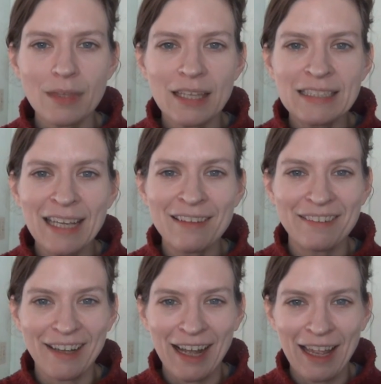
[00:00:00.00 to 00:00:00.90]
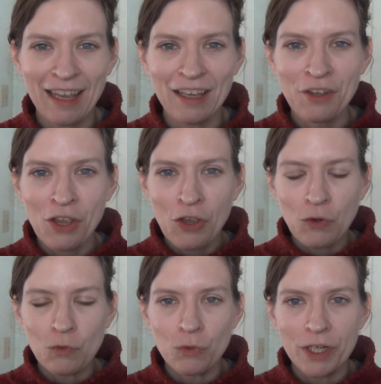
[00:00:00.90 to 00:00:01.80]
takes dye
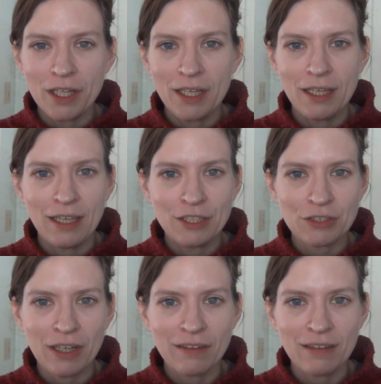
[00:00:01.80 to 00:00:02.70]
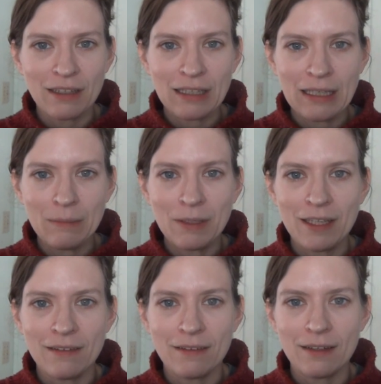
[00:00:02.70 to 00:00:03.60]
really interestingly
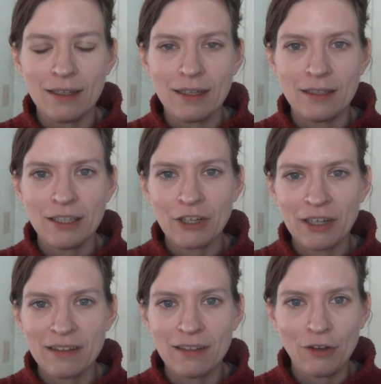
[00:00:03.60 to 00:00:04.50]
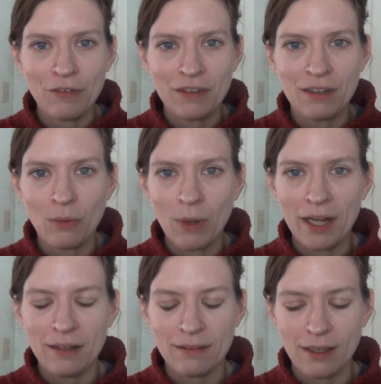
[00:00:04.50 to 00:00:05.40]
because the yarn itself is not
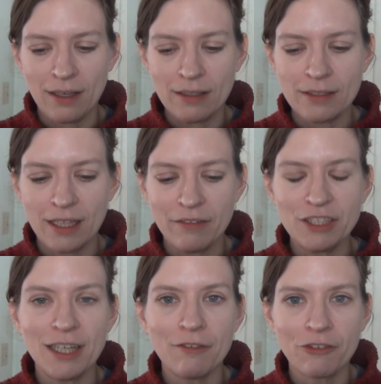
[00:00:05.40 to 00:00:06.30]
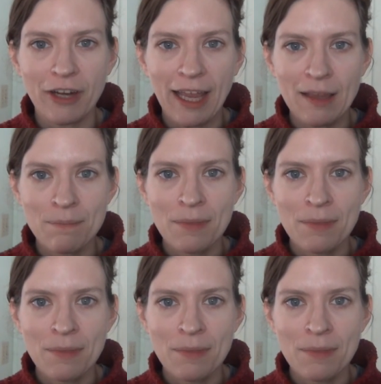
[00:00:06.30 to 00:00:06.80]
white. It's like a kind of a dove gray.